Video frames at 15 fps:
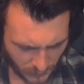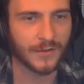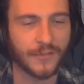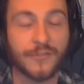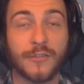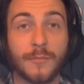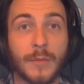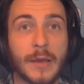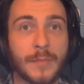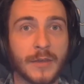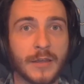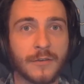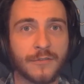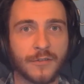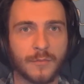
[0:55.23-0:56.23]
So
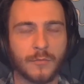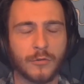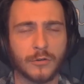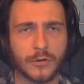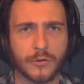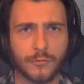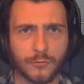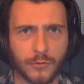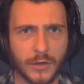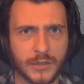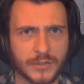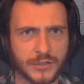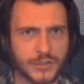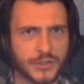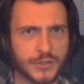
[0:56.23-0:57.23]
maybe some more
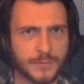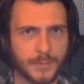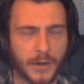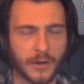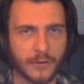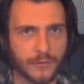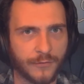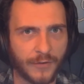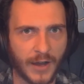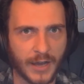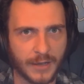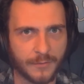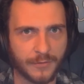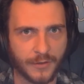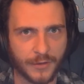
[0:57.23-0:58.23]
grunge punk
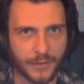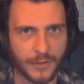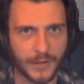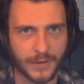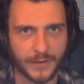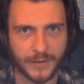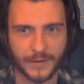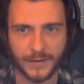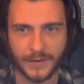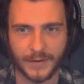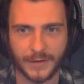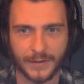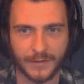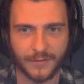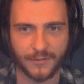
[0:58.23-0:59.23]
vibes, I think.
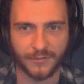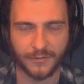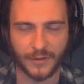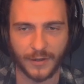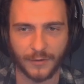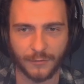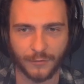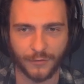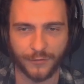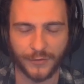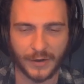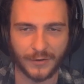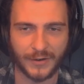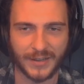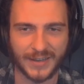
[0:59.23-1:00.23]
Uh, it sounds
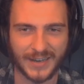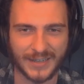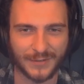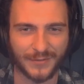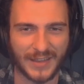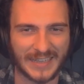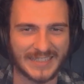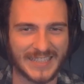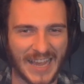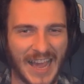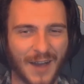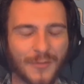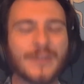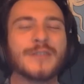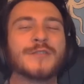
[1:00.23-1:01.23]
very kind of like
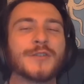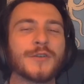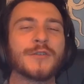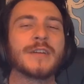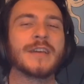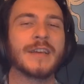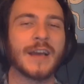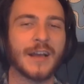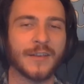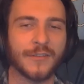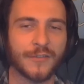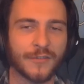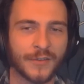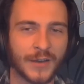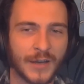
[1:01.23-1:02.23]
down and dirty
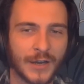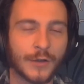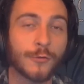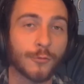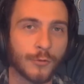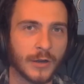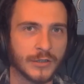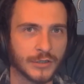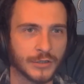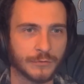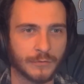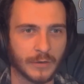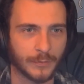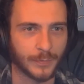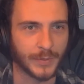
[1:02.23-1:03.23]
as grunge
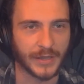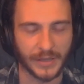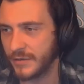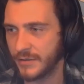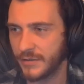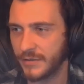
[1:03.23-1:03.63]
would be.